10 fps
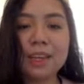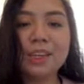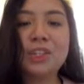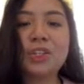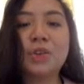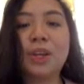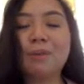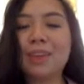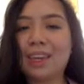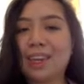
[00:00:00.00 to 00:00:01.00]

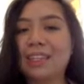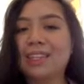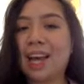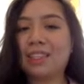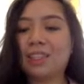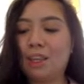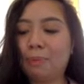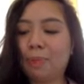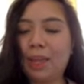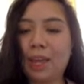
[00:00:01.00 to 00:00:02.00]
Scream the kids as
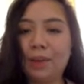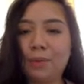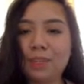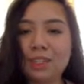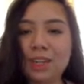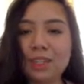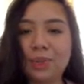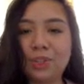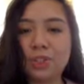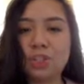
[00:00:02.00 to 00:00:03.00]
they play. What's the
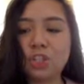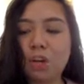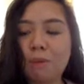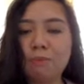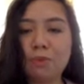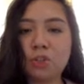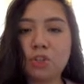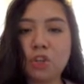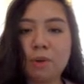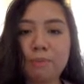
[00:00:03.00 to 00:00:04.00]
next one? Stomp,
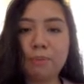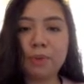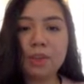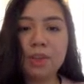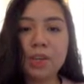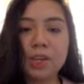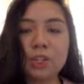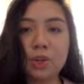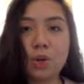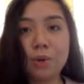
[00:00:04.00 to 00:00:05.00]
stomp.
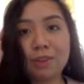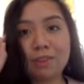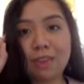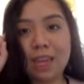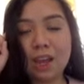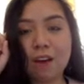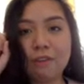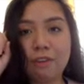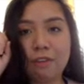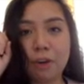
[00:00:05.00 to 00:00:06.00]
So go and think
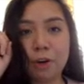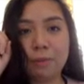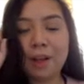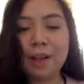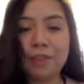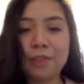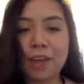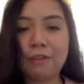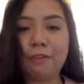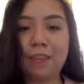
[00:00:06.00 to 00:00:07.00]
of a verb
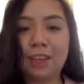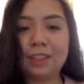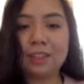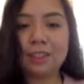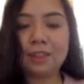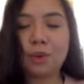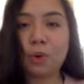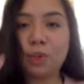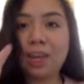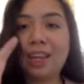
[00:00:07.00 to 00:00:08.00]
that fits
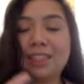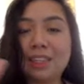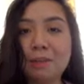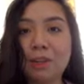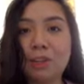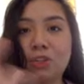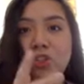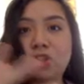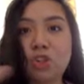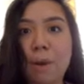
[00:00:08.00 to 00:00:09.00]
or that is similar to
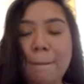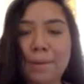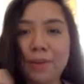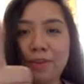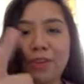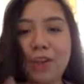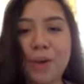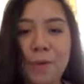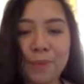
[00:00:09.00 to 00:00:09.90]
stomp. Here we go.